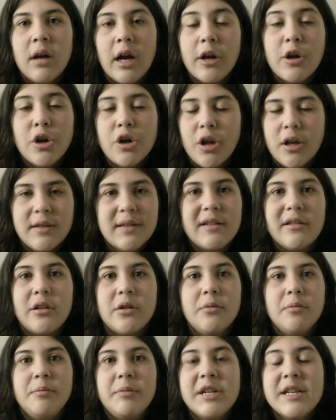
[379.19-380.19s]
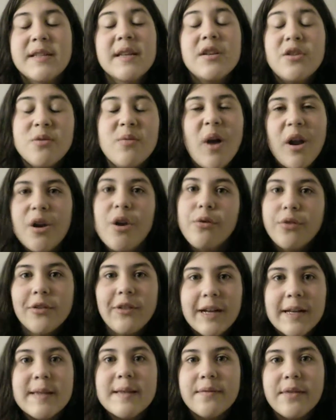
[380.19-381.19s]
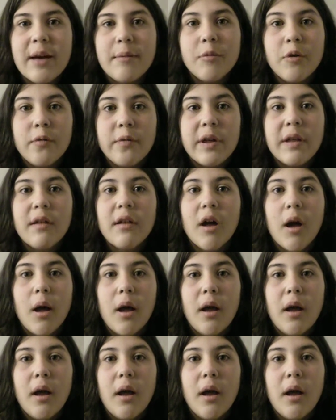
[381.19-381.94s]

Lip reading: I could not tell you, because I do not know the lines of that movie.